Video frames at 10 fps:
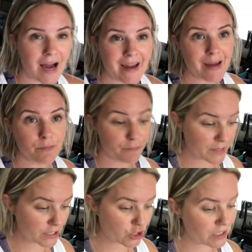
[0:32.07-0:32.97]
I am
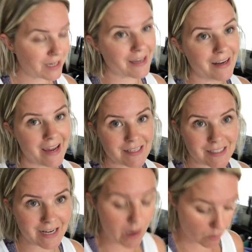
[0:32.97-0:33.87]
finishing an
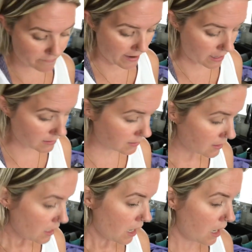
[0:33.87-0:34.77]
eighteen hour
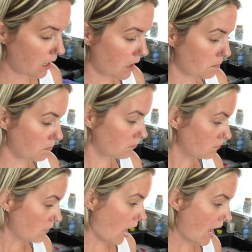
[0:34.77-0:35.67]
fast. Um,
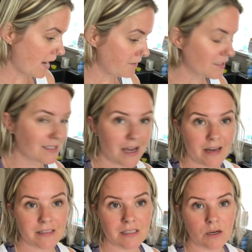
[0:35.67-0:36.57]
I have
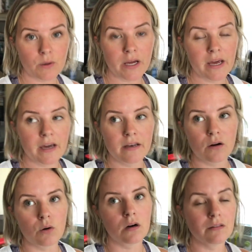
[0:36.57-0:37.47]
decided to go ahead,
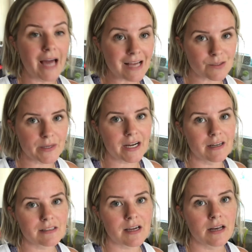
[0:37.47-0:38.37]
or last week I
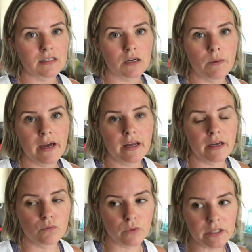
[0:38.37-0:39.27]
decided to go ahead
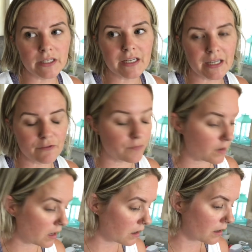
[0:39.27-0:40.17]
and really give
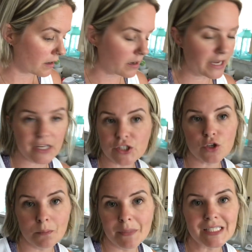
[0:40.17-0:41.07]

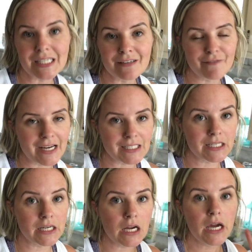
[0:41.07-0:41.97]
intermittent
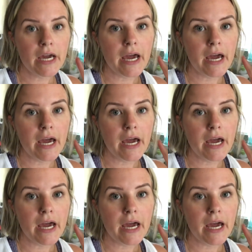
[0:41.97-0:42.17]
fasting